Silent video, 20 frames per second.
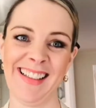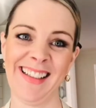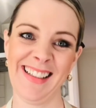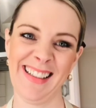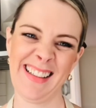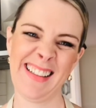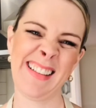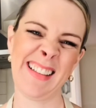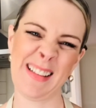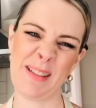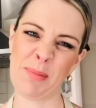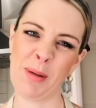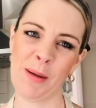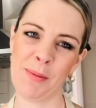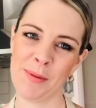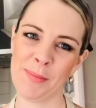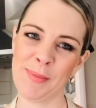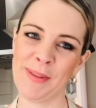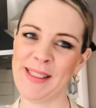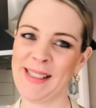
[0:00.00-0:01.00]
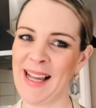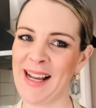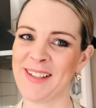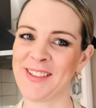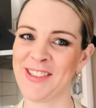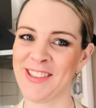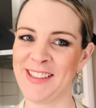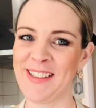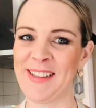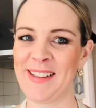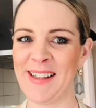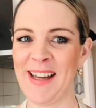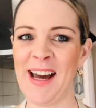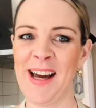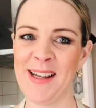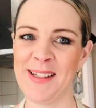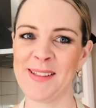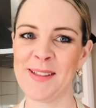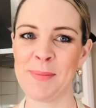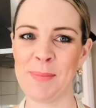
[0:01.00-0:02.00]
This is probably actually the
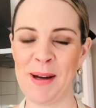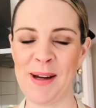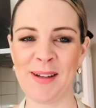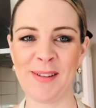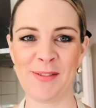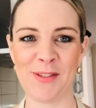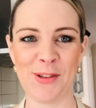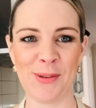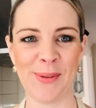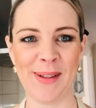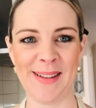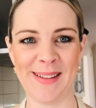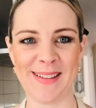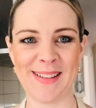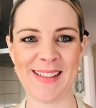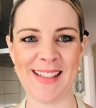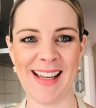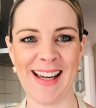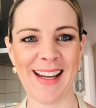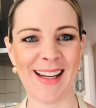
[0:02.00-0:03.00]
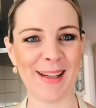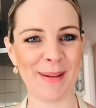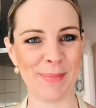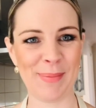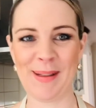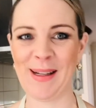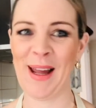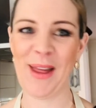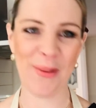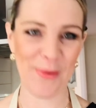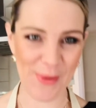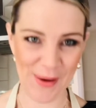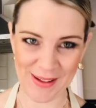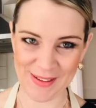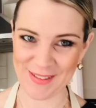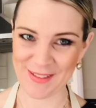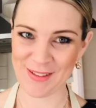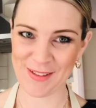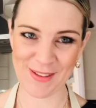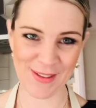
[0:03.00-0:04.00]
hardest part of doing this cake, but otherwise
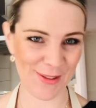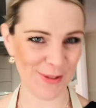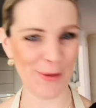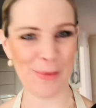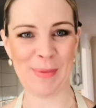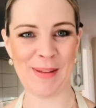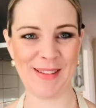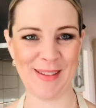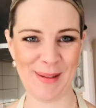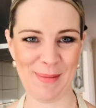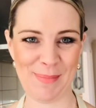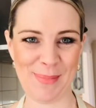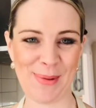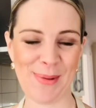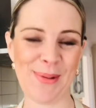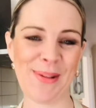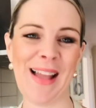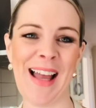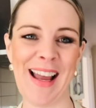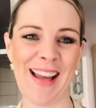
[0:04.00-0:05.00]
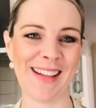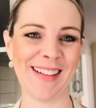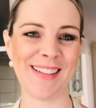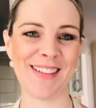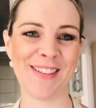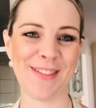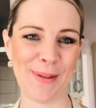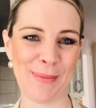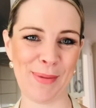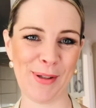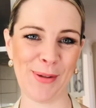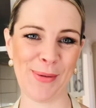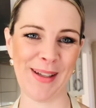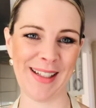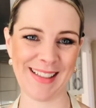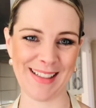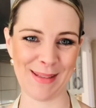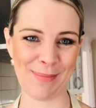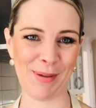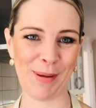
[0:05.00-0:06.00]
it's super simple and super
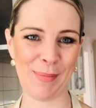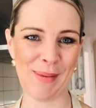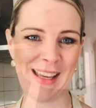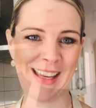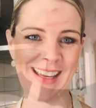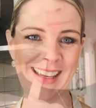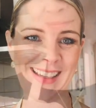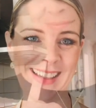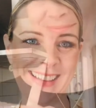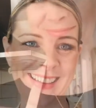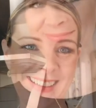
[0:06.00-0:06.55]
quick to prepare.